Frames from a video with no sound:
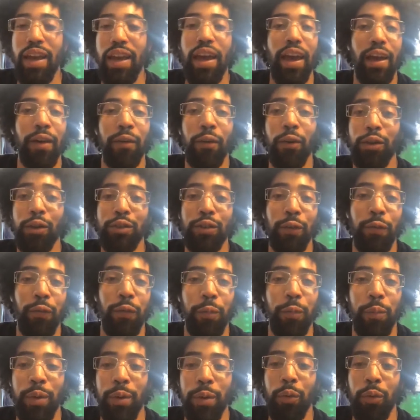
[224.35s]
And also for
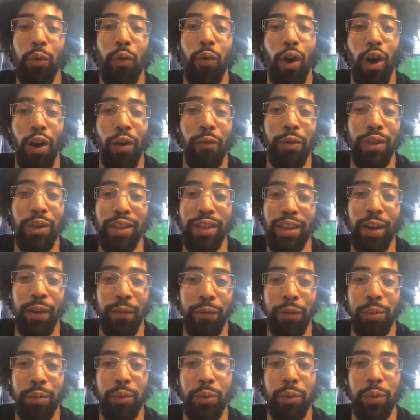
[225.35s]
people who are really
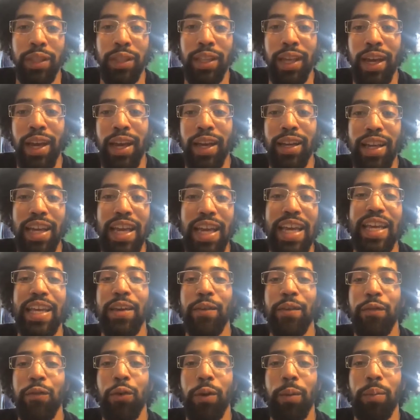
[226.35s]
comfortable with that,
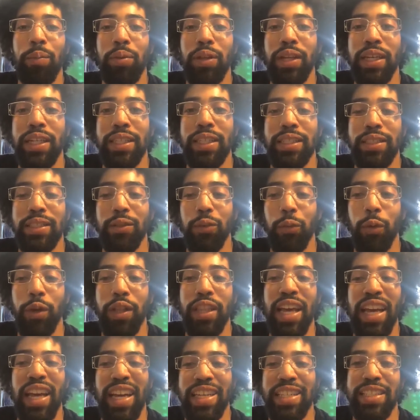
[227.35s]
give you a place where
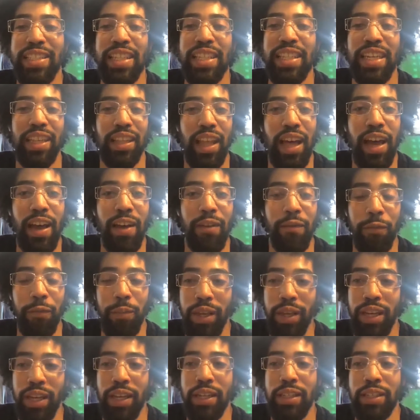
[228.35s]
that can stay alive.
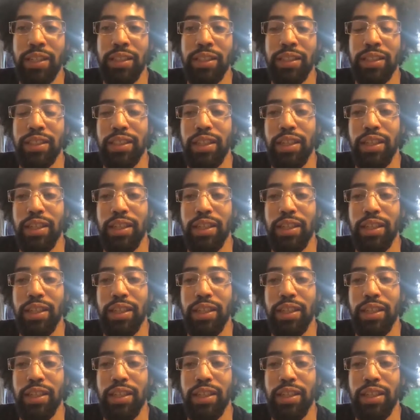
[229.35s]
Because